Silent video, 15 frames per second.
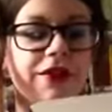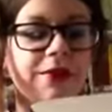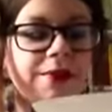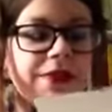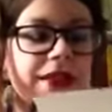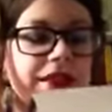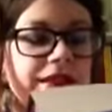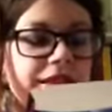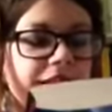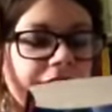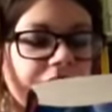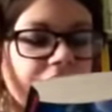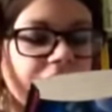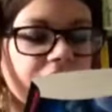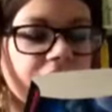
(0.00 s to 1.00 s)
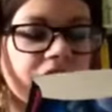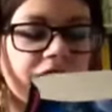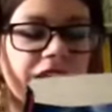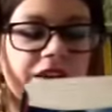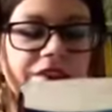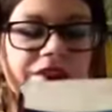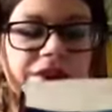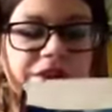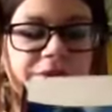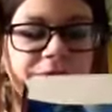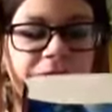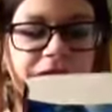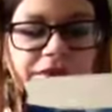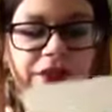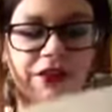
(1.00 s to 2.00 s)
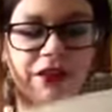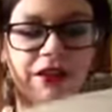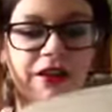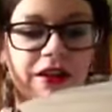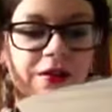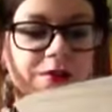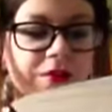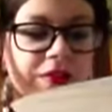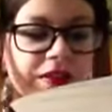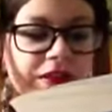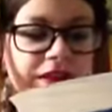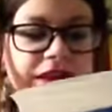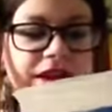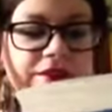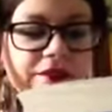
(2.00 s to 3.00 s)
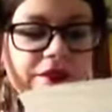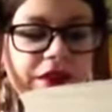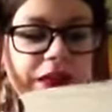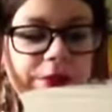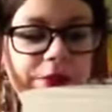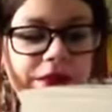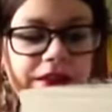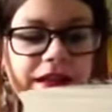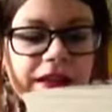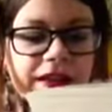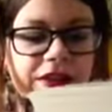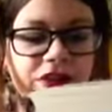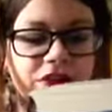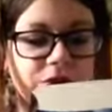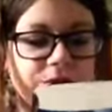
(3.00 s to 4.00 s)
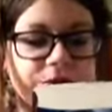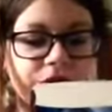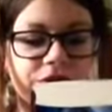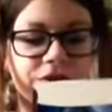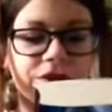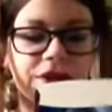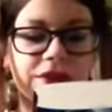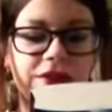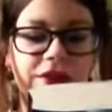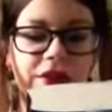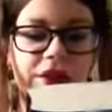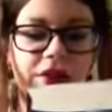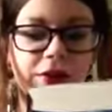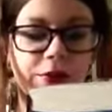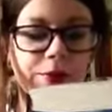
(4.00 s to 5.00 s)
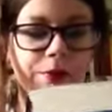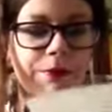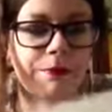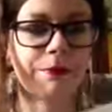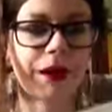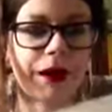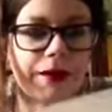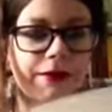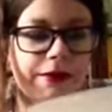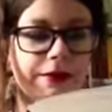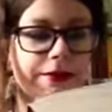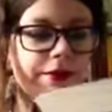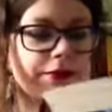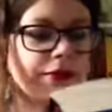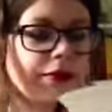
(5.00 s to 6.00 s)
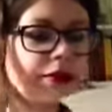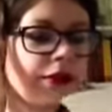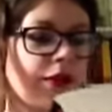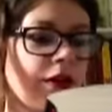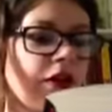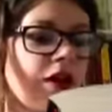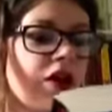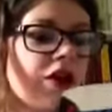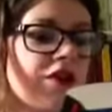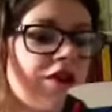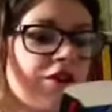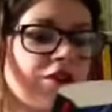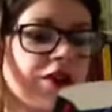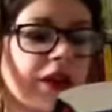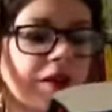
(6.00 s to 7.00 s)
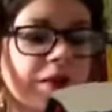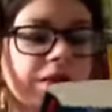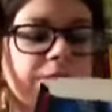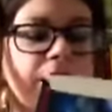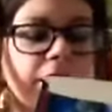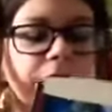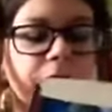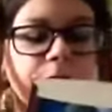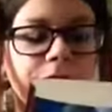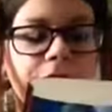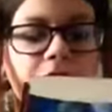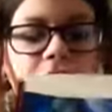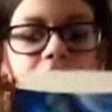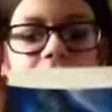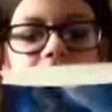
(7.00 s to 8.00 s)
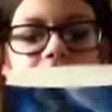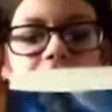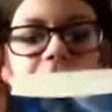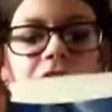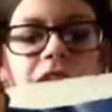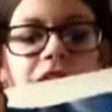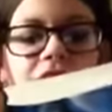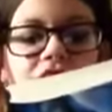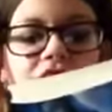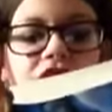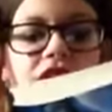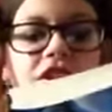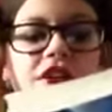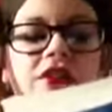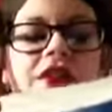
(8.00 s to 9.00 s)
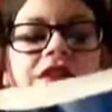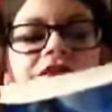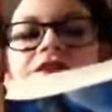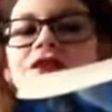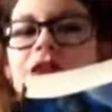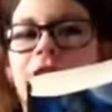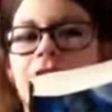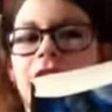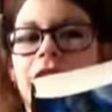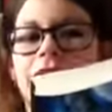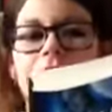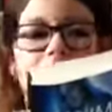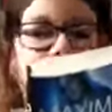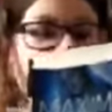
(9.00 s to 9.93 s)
I'm dead serious. Your life could depend on it. I'm risking everything by telling you, but you need to know, Max. Her full name is Maximum Ride. And the girl can fly.